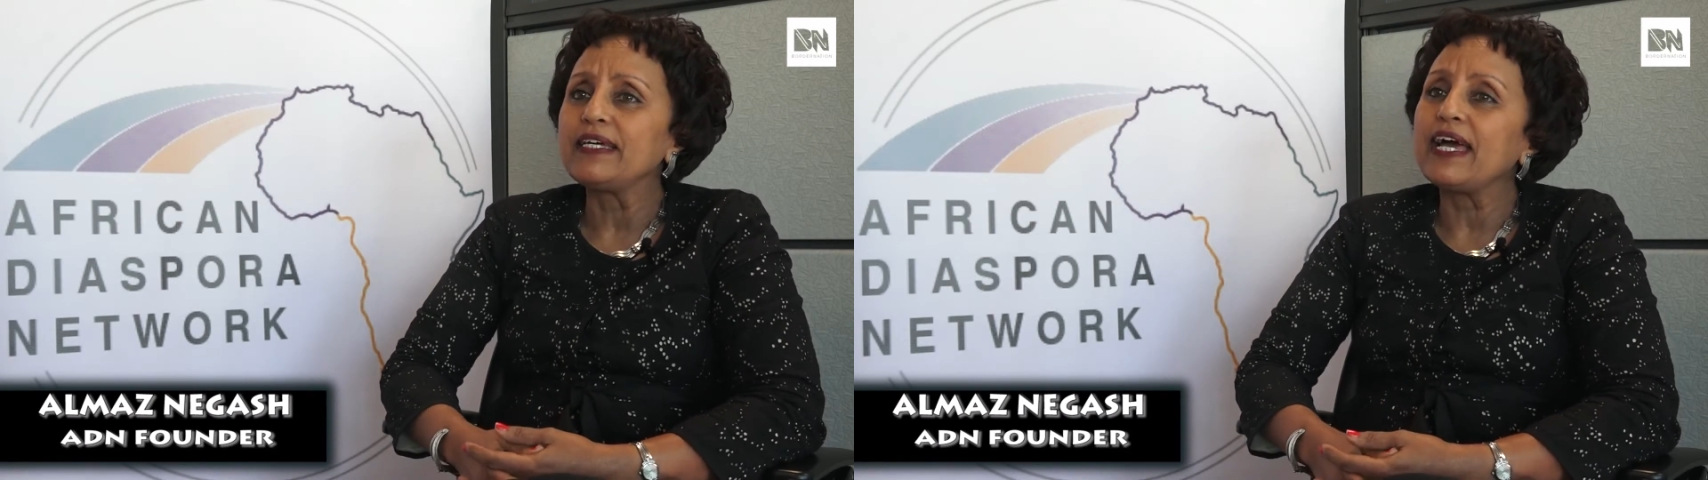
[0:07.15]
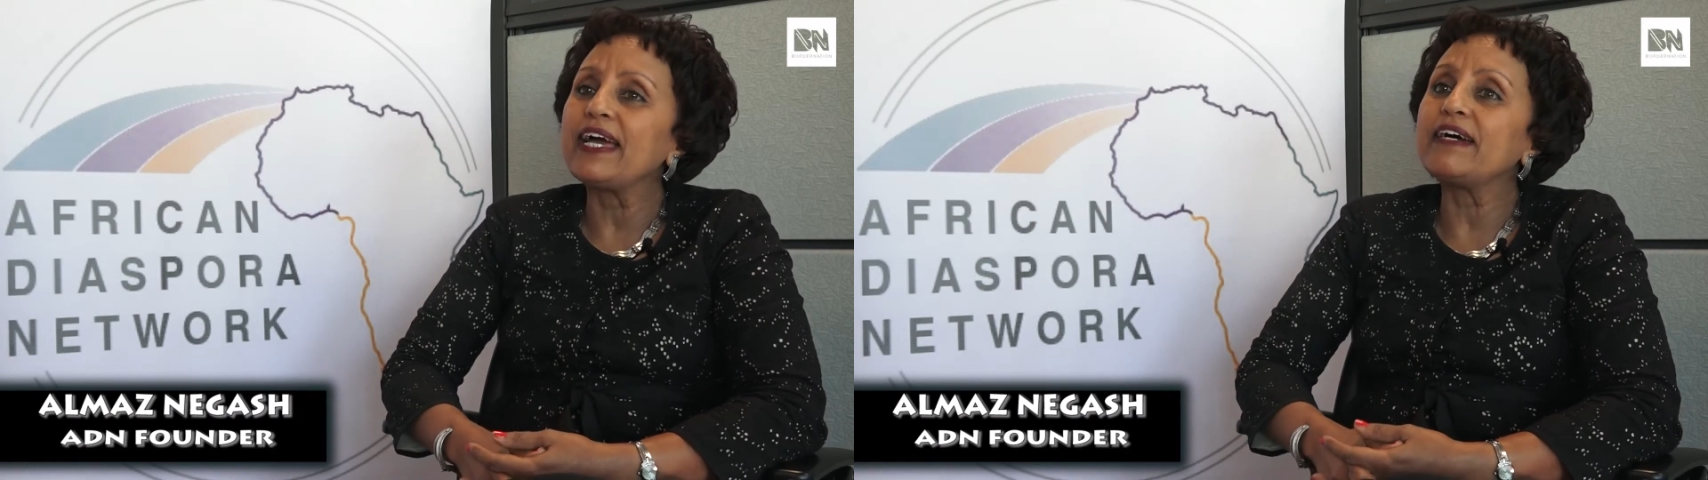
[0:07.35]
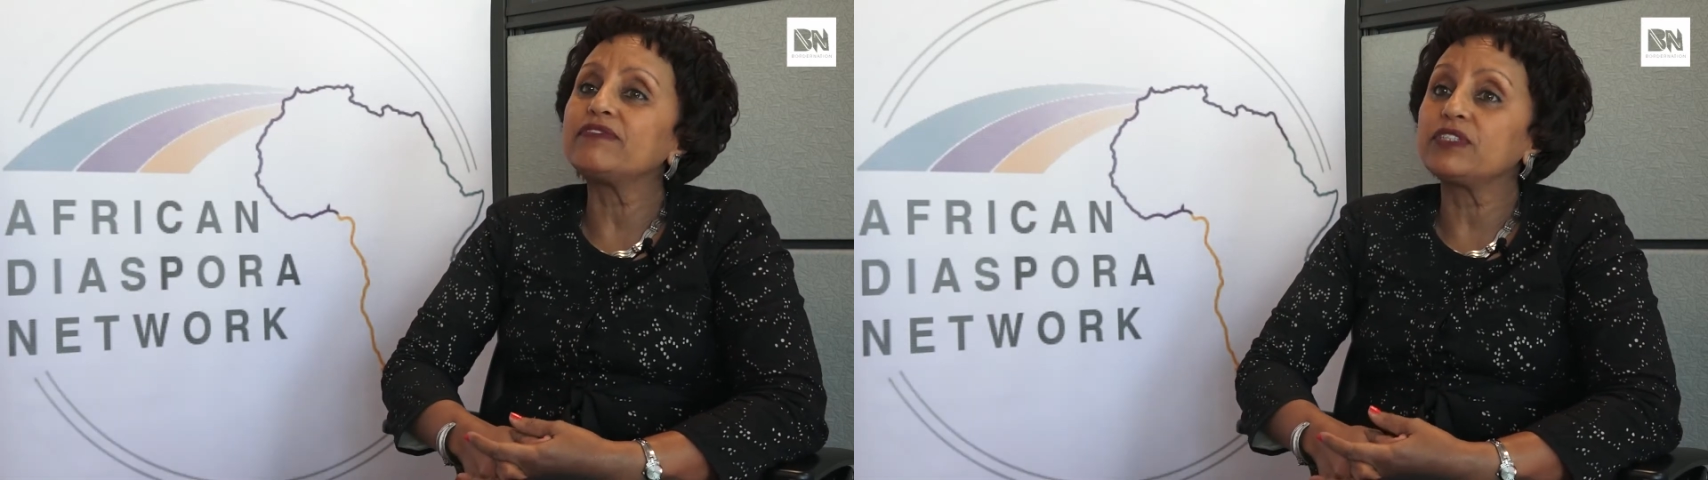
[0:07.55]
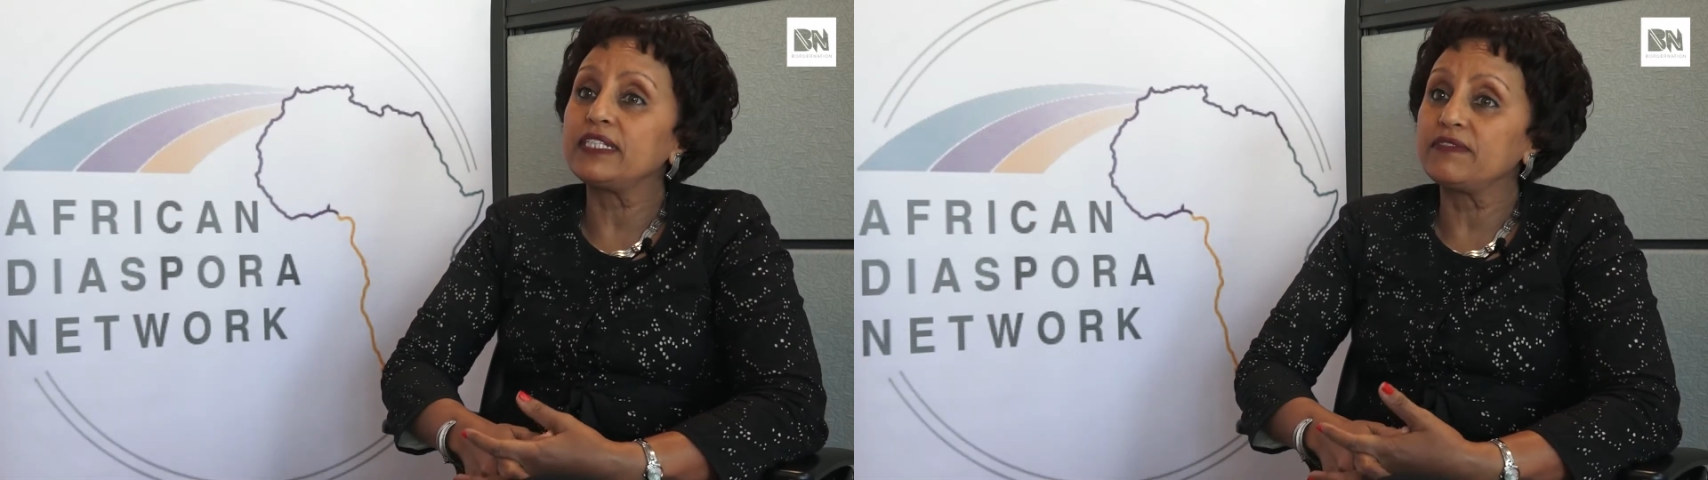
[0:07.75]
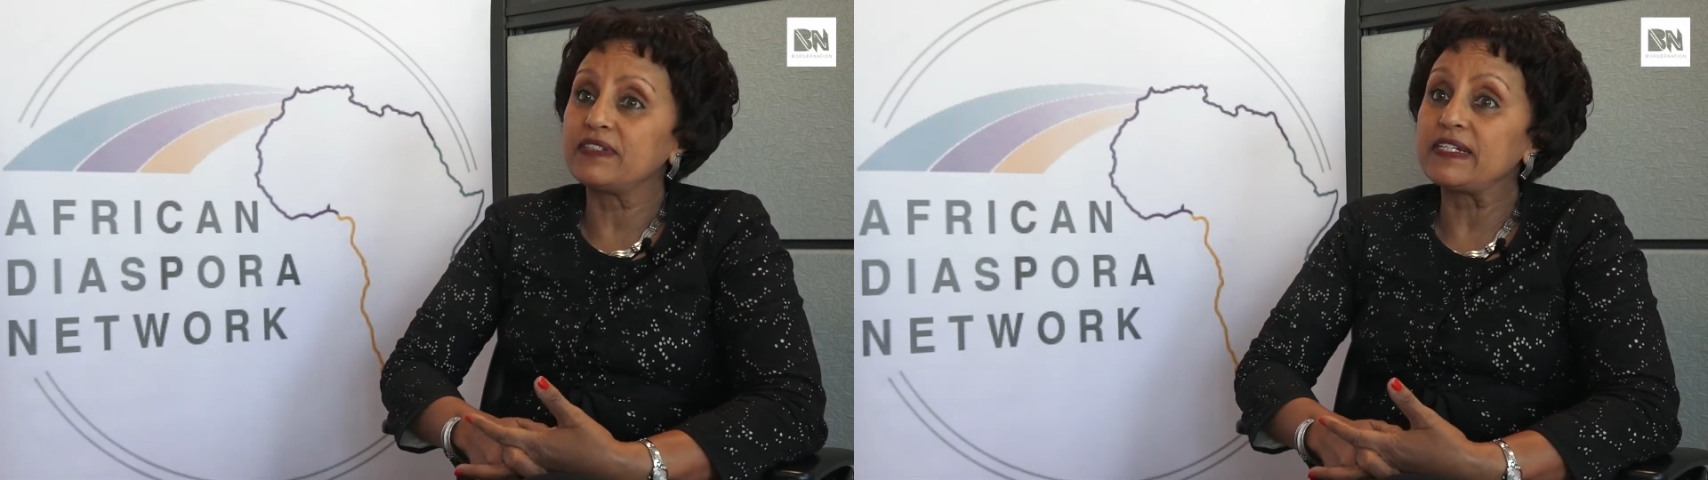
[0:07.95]
I have to
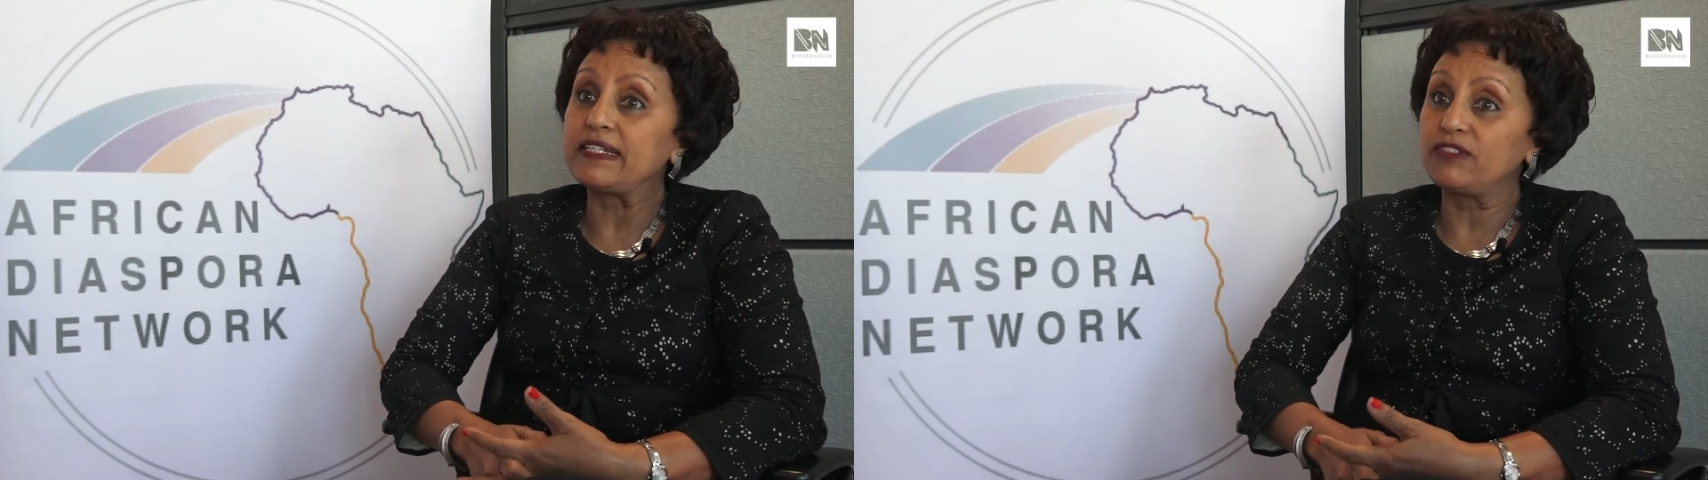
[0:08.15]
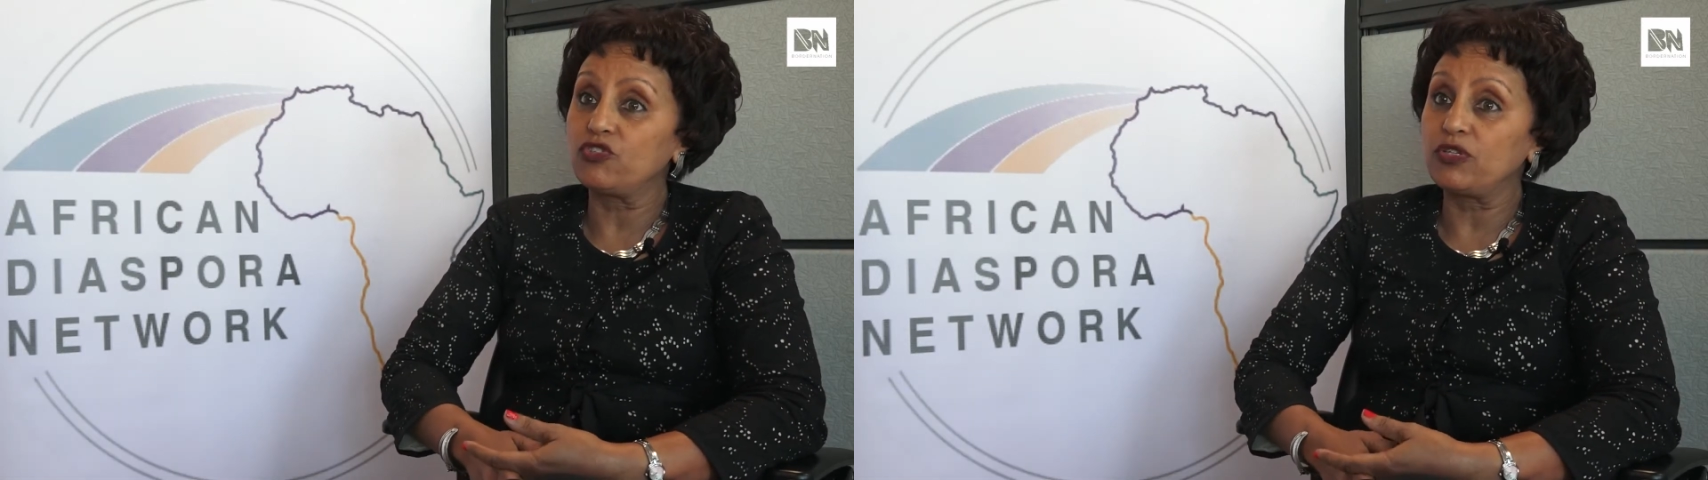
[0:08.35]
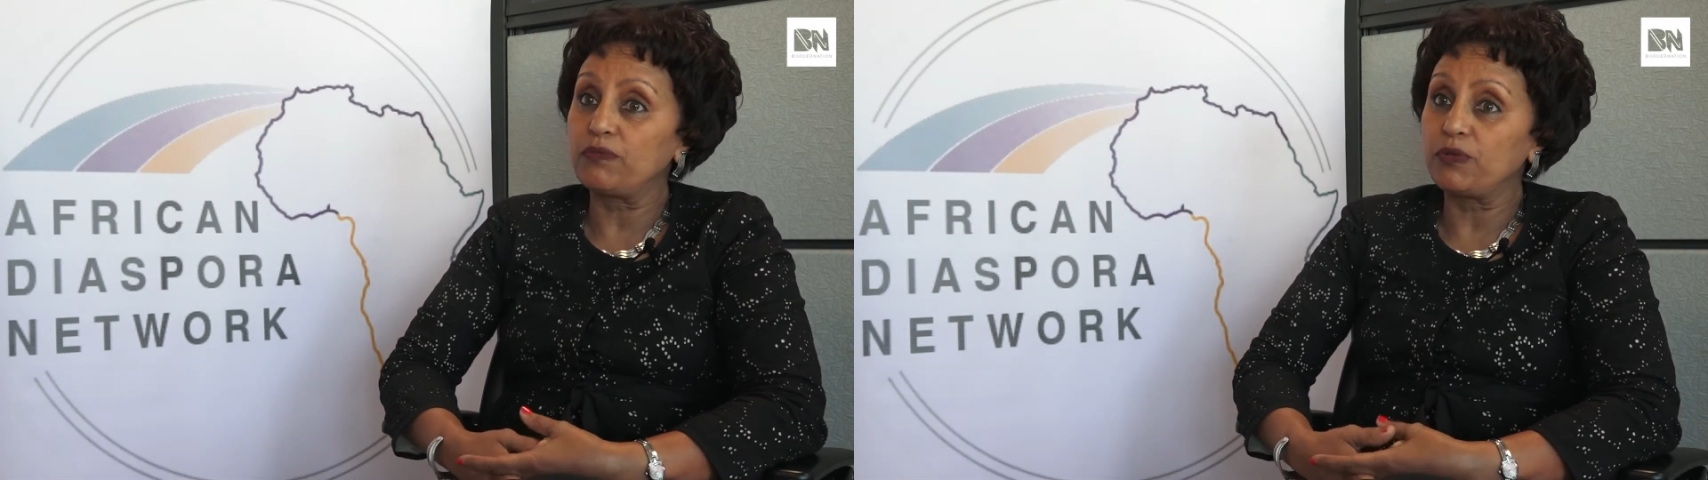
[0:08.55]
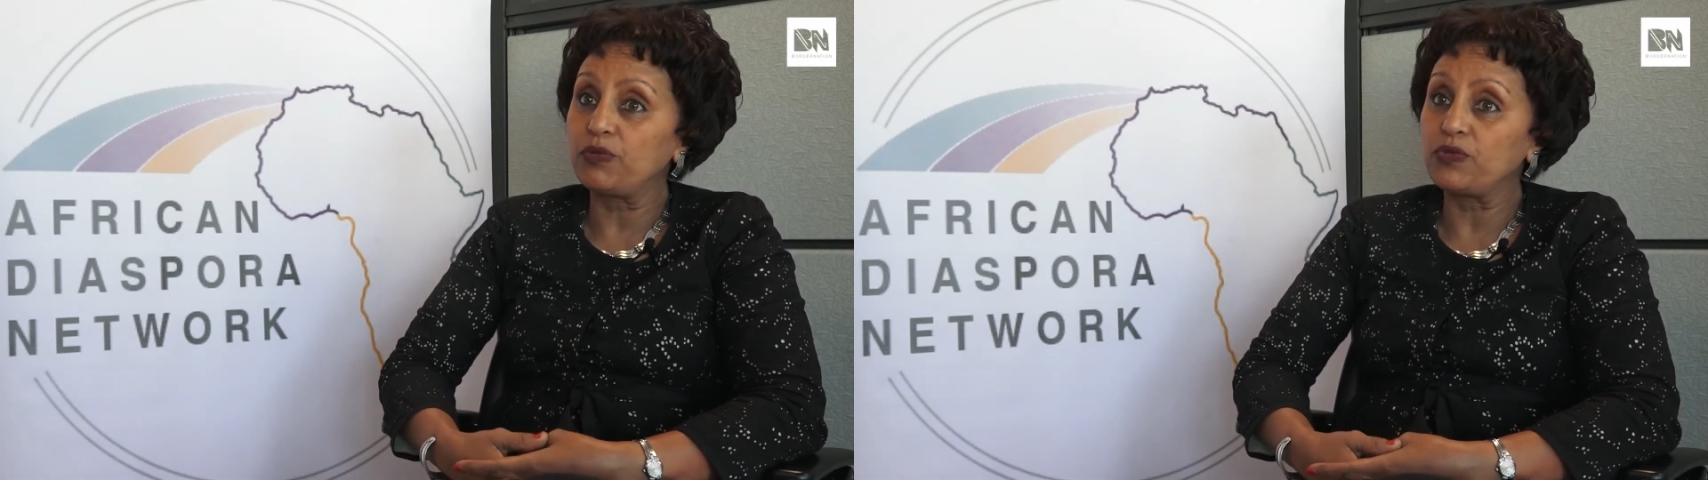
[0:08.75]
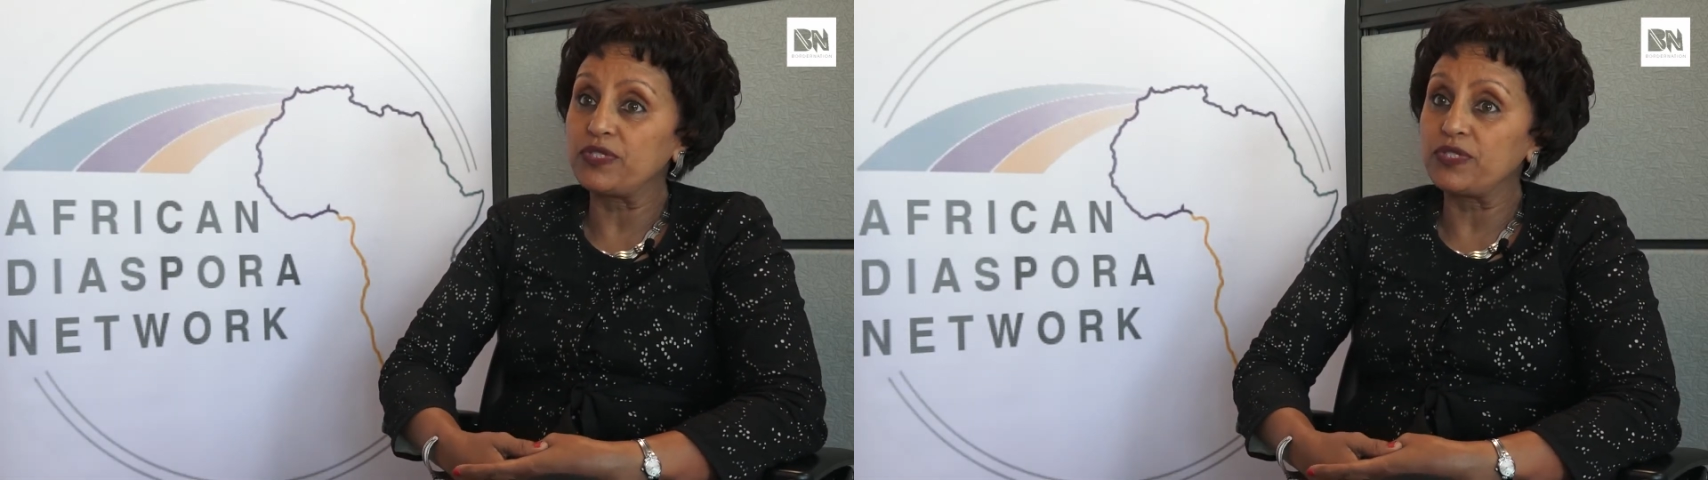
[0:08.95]
give credit to the people who